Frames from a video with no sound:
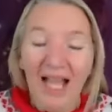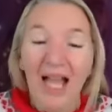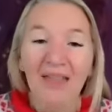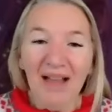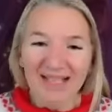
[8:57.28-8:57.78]

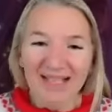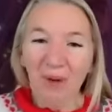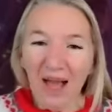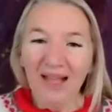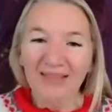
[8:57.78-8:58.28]
that's
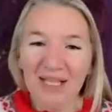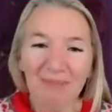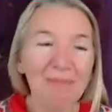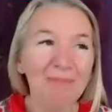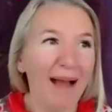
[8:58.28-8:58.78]
a word
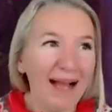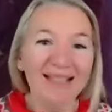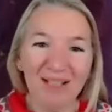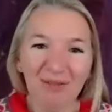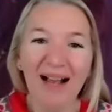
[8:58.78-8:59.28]
that's been
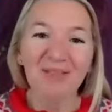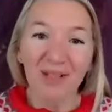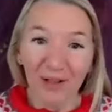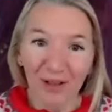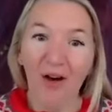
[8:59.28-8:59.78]
bandied
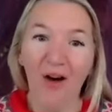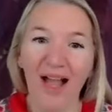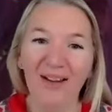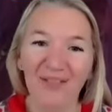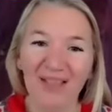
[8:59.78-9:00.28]
around a
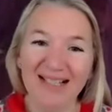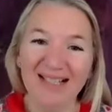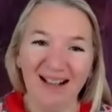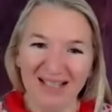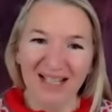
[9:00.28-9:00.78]
lot over
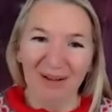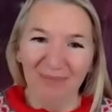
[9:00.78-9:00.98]
these last